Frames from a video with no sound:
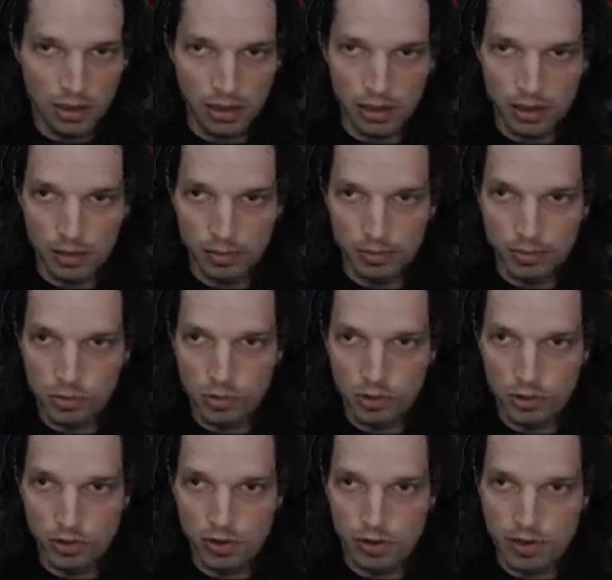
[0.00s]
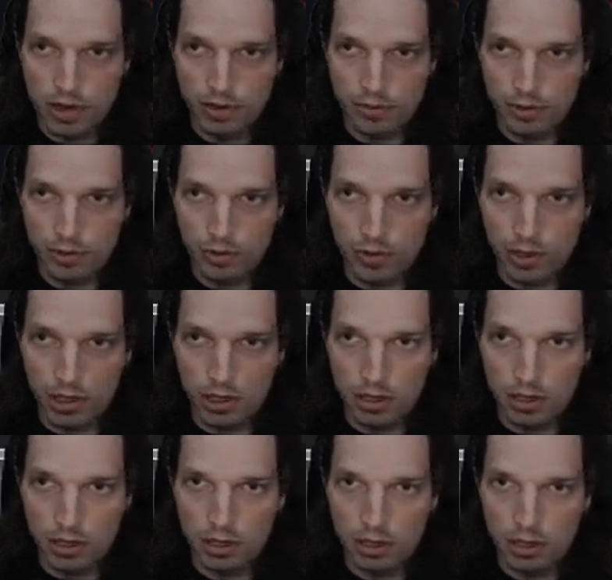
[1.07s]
So I'll show you that real quick.